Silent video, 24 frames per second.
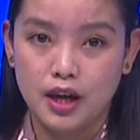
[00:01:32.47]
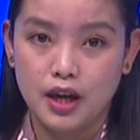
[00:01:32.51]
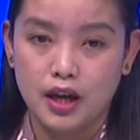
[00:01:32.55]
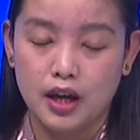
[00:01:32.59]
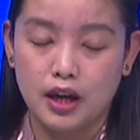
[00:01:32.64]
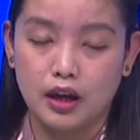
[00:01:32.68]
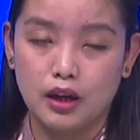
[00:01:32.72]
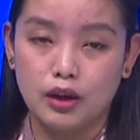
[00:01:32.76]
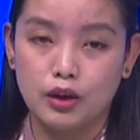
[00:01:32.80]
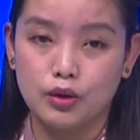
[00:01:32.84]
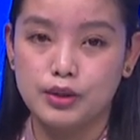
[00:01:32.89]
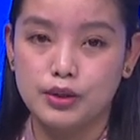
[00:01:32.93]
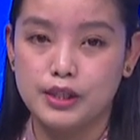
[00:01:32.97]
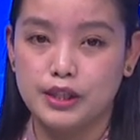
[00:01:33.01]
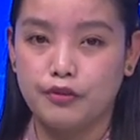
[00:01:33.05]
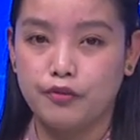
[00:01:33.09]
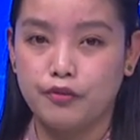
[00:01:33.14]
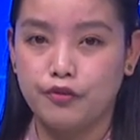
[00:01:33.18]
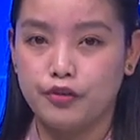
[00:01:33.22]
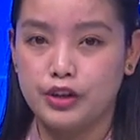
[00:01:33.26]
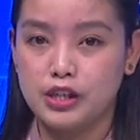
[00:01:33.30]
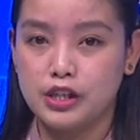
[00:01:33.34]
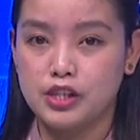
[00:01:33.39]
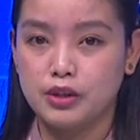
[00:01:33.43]
including
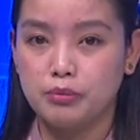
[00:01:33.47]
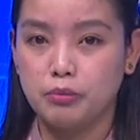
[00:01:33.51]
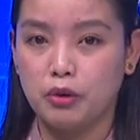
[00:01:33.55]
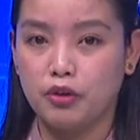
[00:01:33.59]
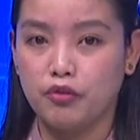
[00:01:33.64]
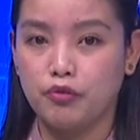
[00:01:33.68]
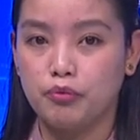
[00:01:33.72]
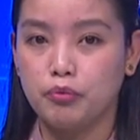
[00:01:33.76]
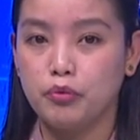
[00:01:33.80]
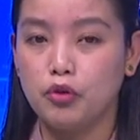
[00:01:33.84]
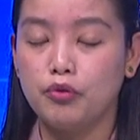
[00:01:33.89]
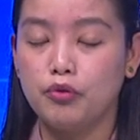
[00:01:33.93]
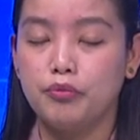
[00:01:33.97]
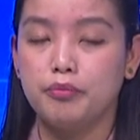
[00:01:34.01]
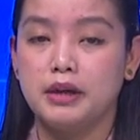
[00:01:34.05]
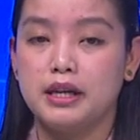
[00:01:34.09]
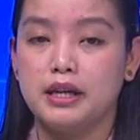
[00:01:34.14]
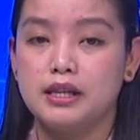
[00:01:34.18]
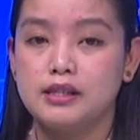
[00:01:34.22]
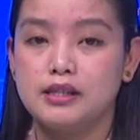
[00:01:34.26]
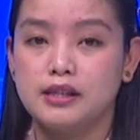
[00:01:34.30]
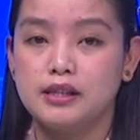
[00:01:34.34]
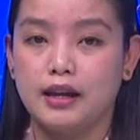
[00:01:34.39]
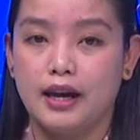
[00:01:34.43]
freedom of
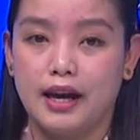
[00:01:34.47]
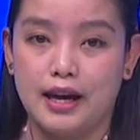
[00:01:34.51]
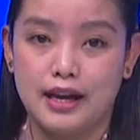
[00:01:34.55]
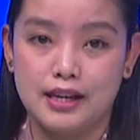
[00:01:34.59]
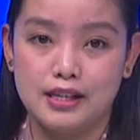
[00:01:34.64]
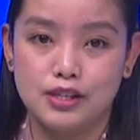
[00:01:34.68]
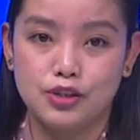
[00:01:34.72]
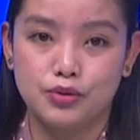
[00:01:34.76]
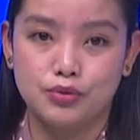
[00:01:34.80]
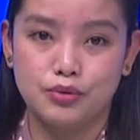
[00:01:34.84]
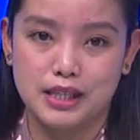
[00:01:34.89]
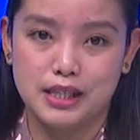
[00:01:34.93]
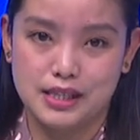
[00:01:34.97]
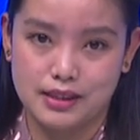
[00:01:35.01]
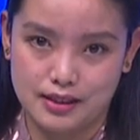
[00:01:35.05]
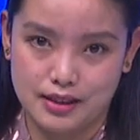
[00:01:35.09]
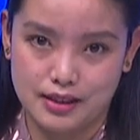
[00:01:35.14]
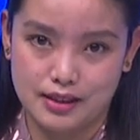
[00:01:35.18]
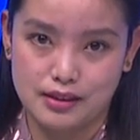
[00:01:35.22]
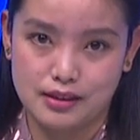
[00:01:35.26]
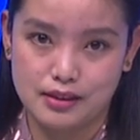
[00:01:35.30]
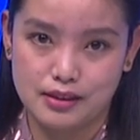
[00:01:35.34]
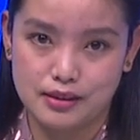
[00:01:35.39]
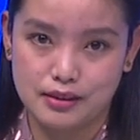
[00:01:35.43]
movement and
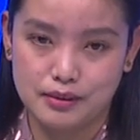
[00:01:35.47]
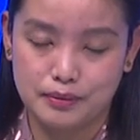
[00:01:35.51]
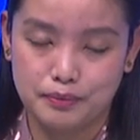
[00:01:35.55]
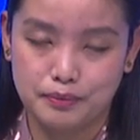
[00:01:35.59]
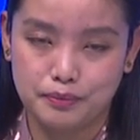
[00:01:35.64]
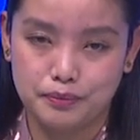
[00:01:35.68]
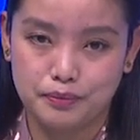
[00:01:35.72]
residence.